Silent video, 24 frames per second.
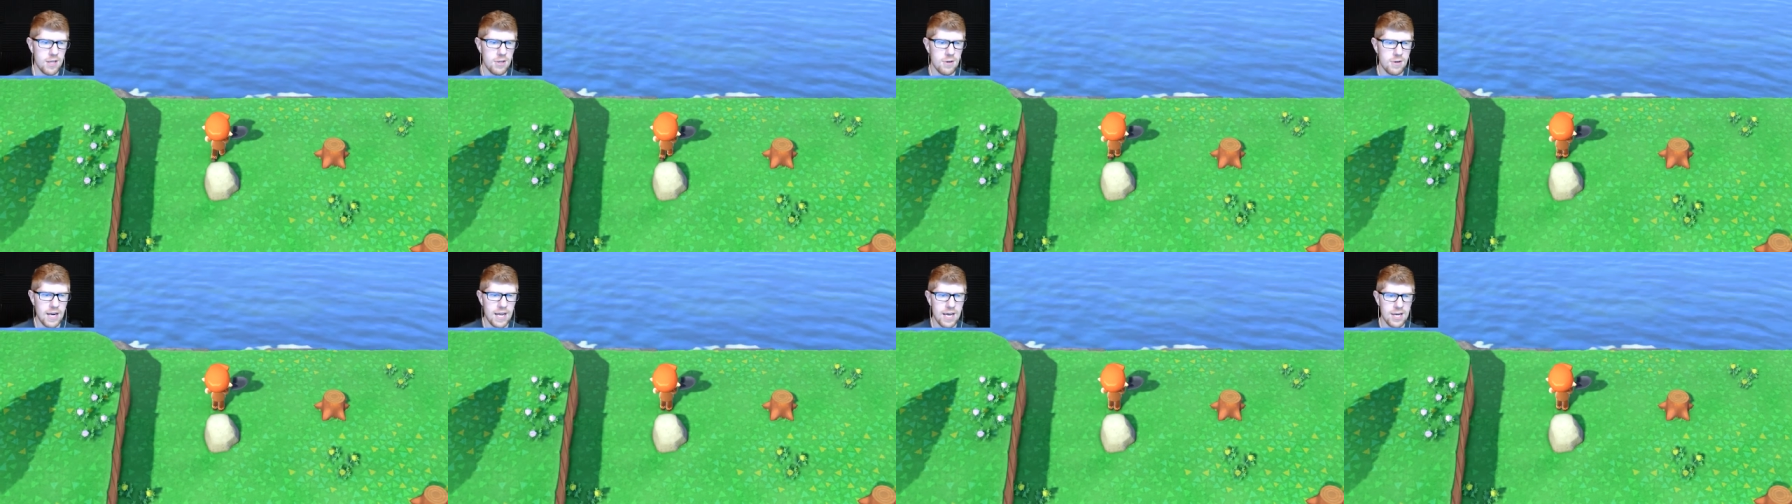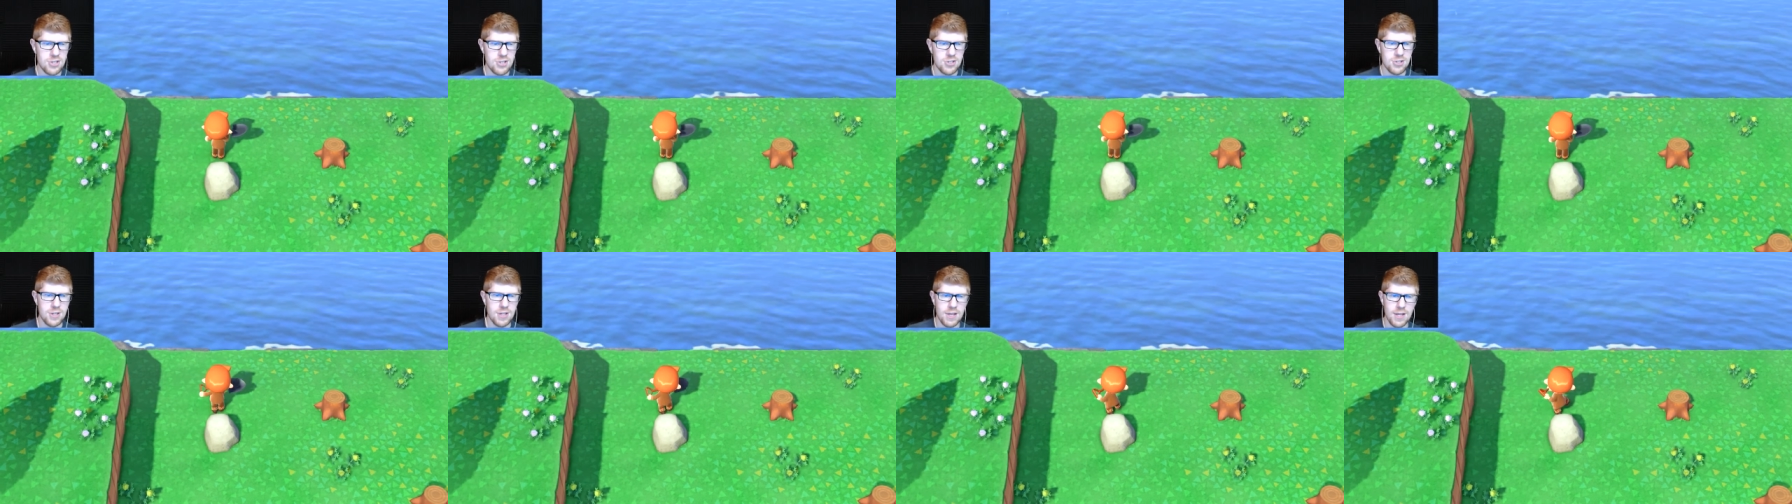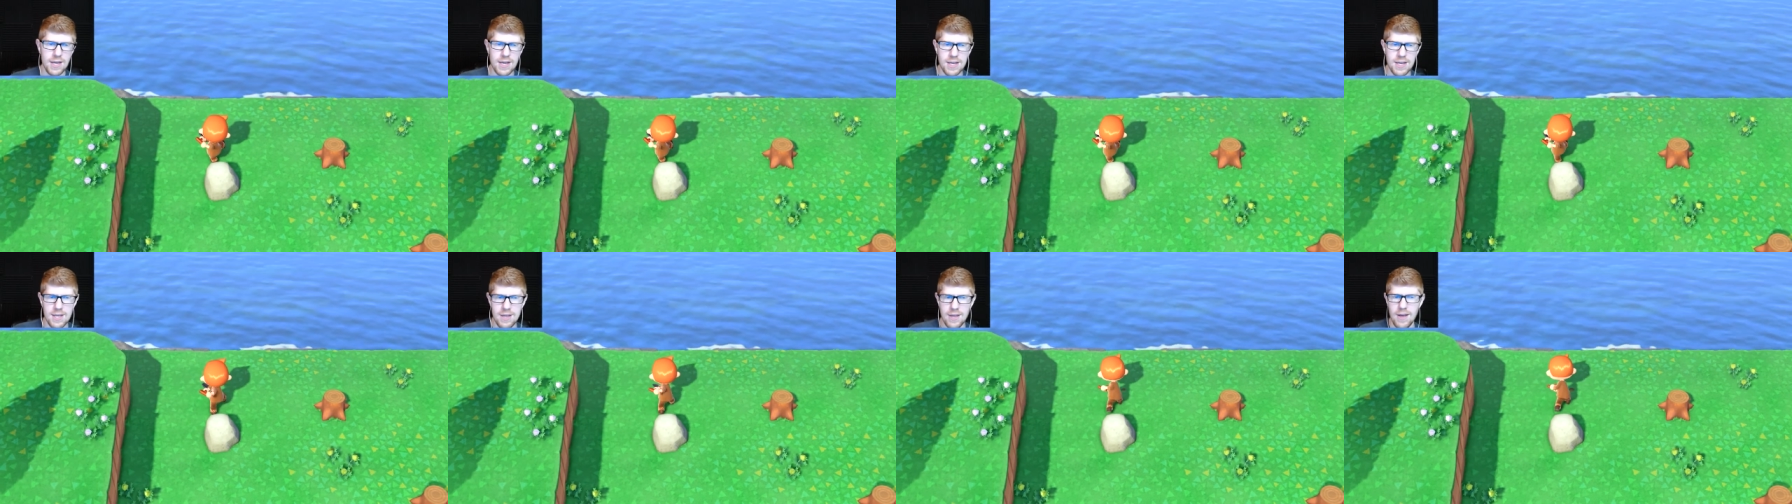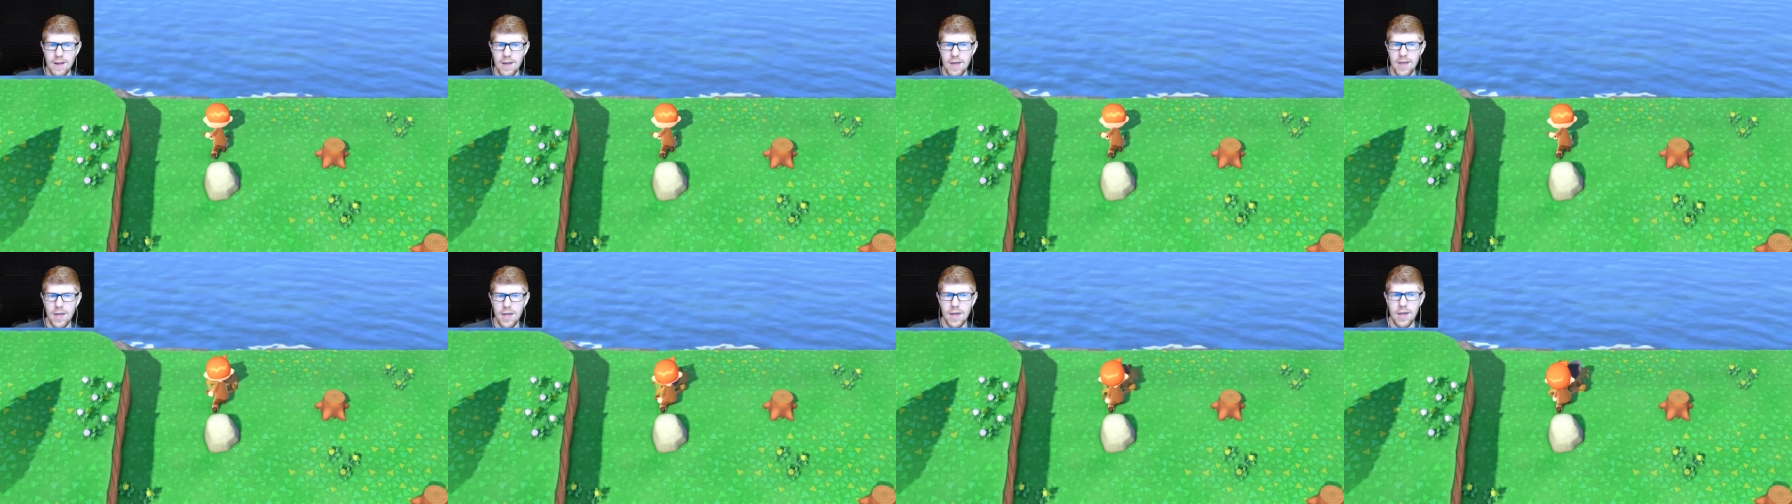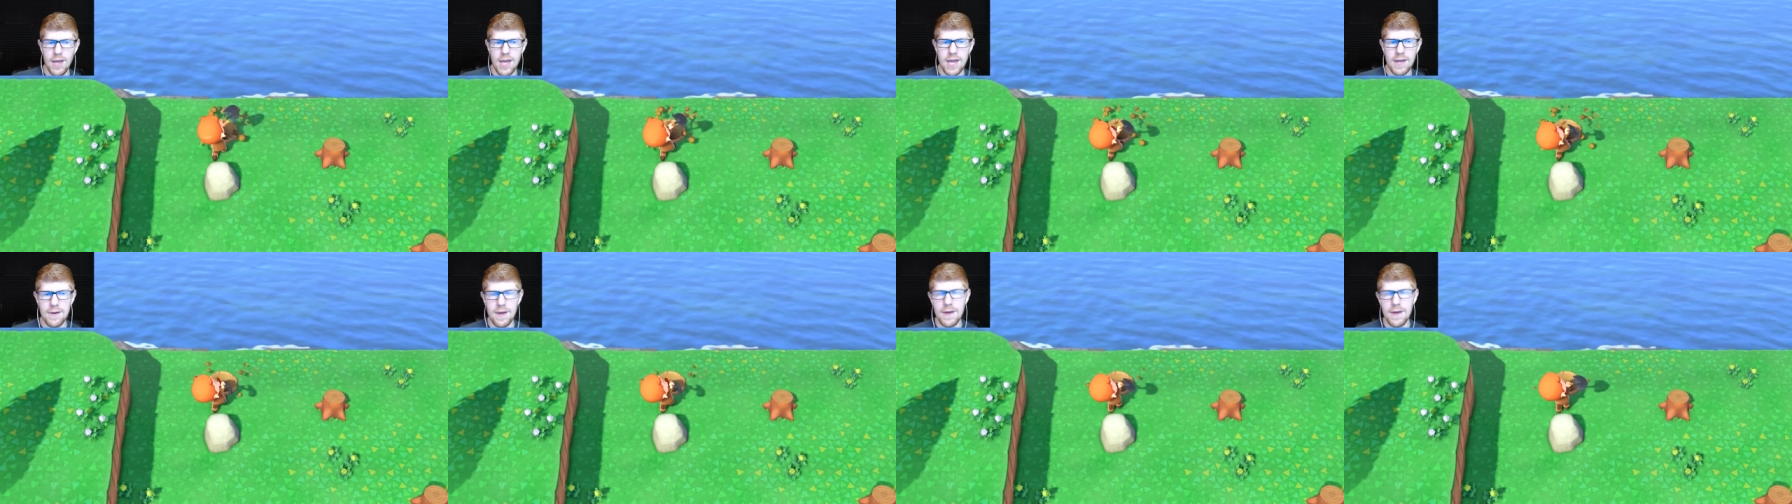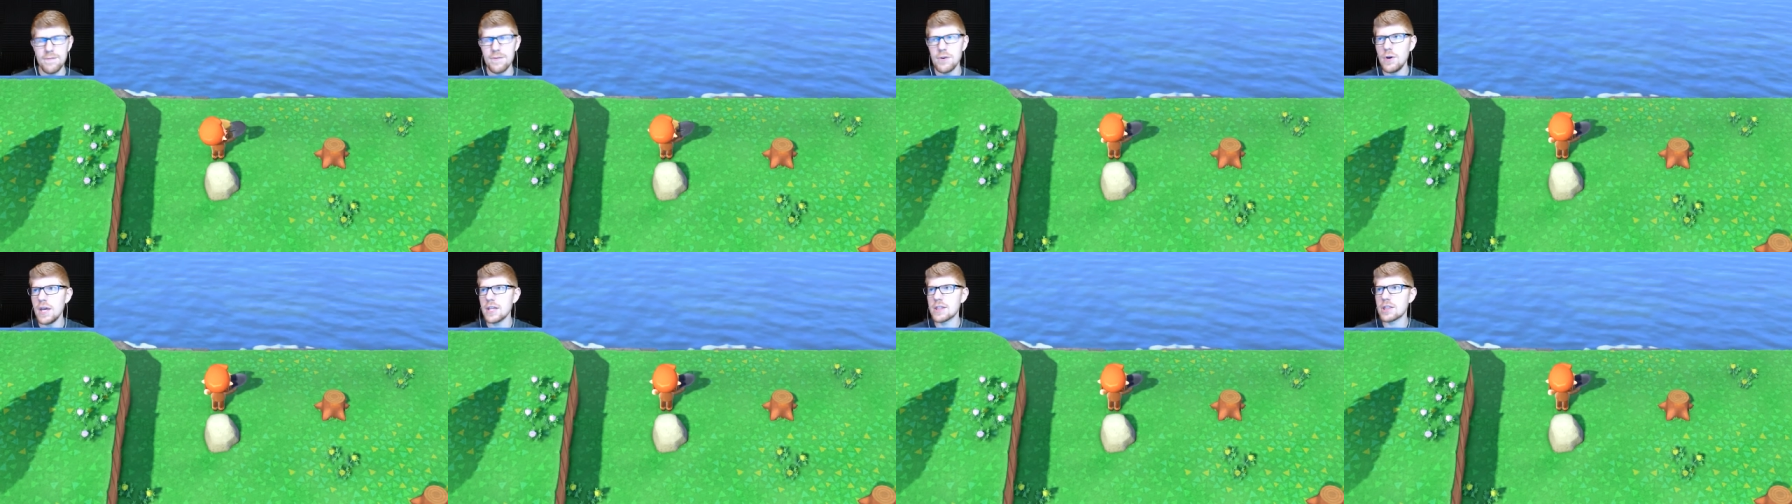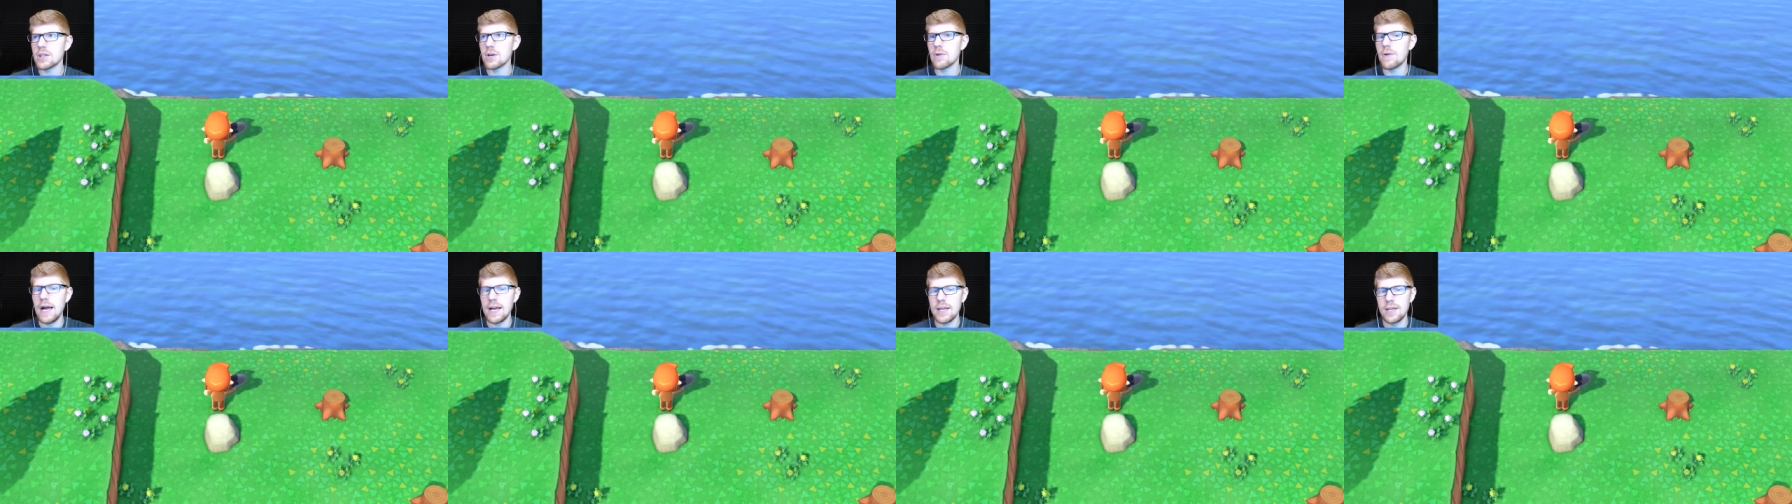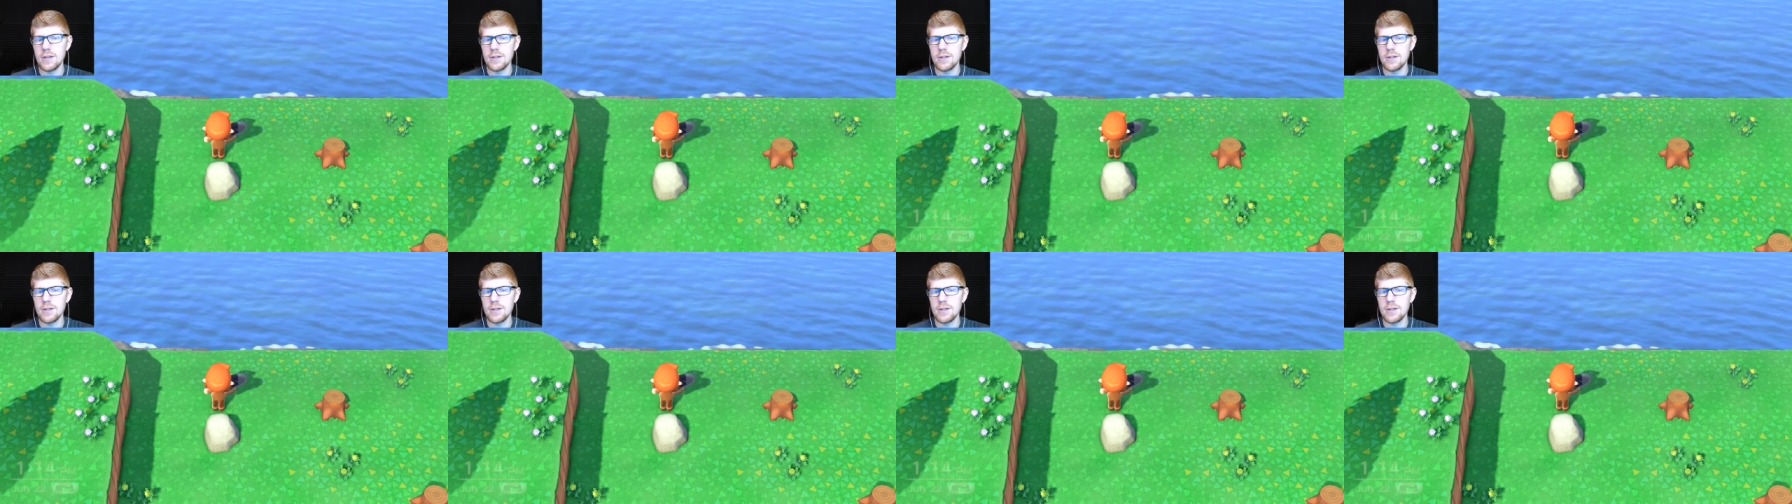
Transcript: You can actually like, if you hit the rock,